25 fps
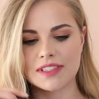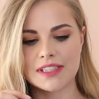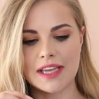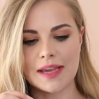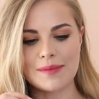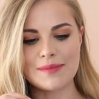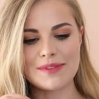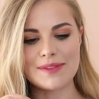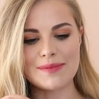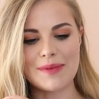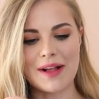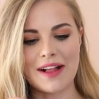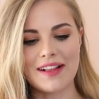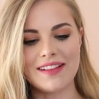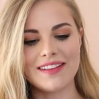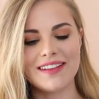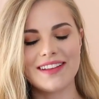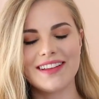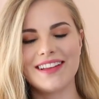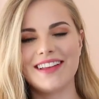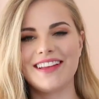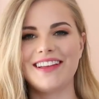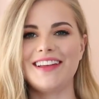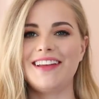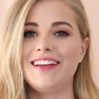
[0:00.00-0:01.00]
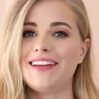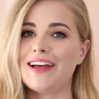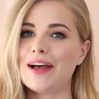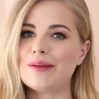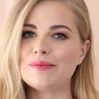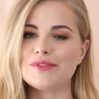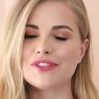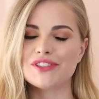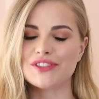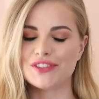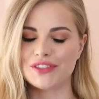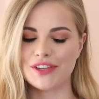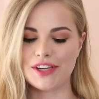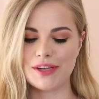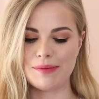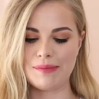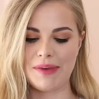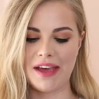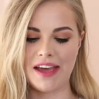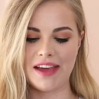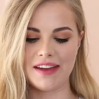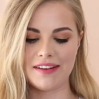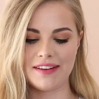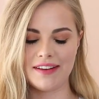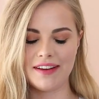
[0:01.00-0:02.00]
Same smell. I'm just going
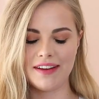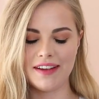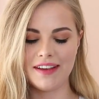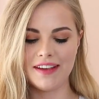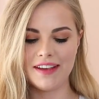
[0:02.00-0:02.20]
mad.